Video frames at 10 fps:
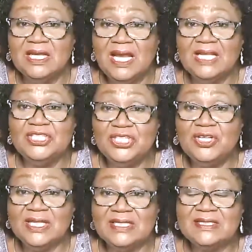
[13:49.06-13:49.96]
And she
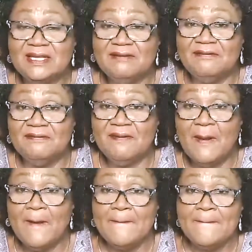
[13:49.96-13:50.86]
got herself
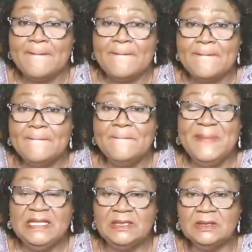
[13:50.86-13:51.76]

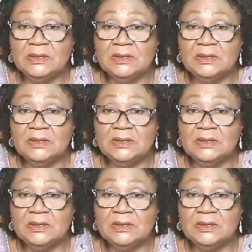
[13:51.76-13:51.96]
beaten.